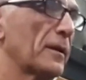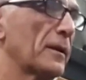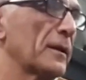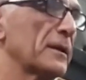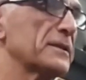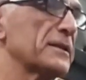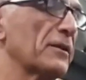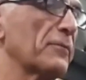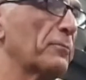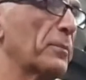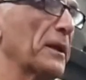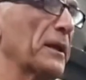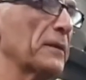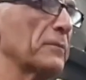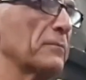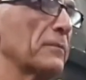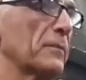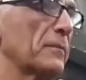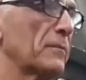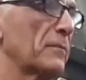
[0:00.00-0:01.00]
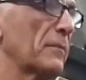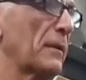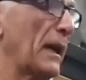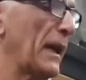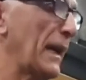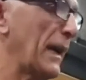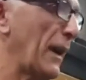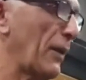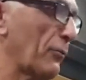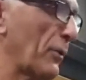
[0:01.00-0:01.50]
Instead of being
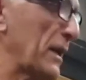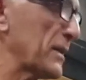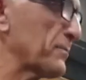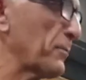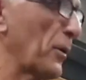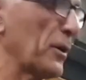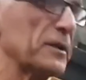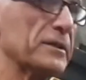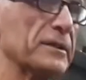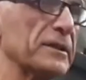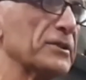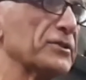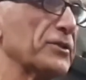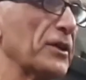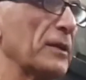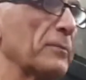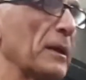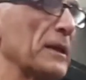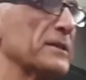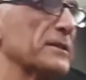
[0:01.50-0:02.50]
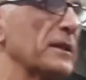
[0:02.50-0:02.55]
harassed by his teammates.